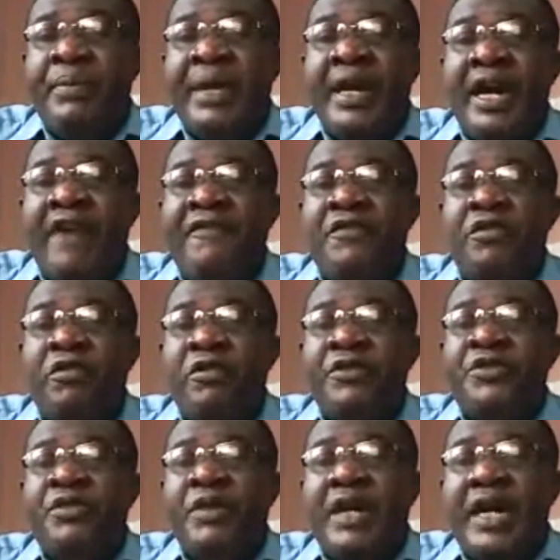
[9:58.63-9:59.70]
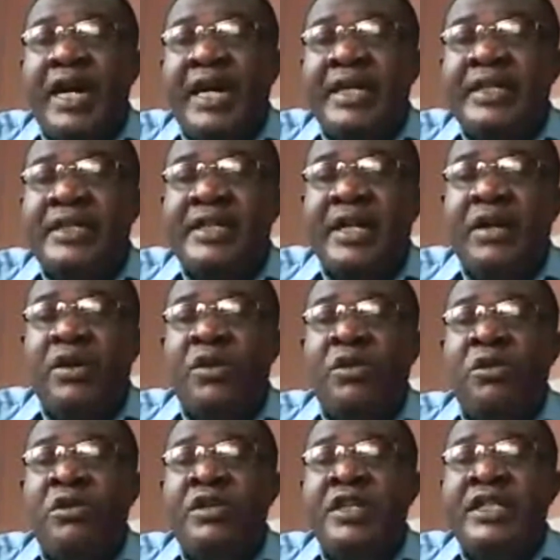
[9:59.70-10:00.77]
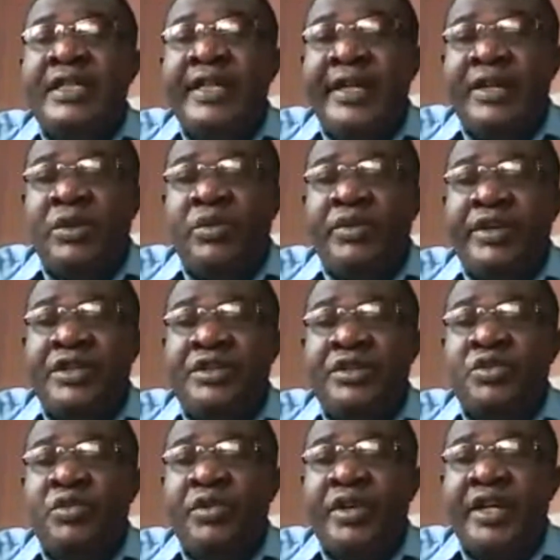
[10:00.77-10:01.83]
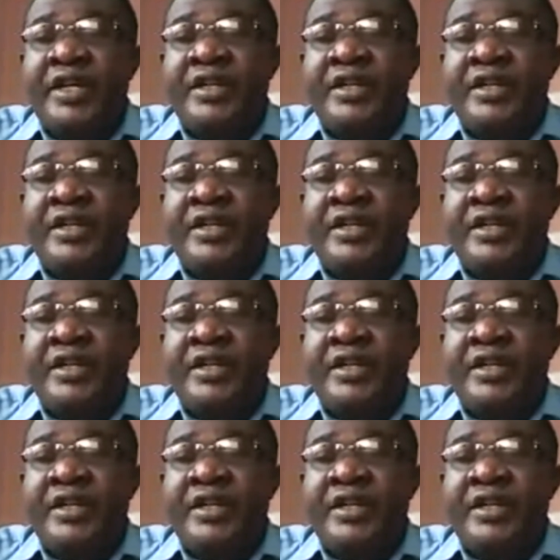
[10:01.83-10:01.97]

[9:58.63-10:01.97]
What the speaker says: may have all the 10 questions correctly.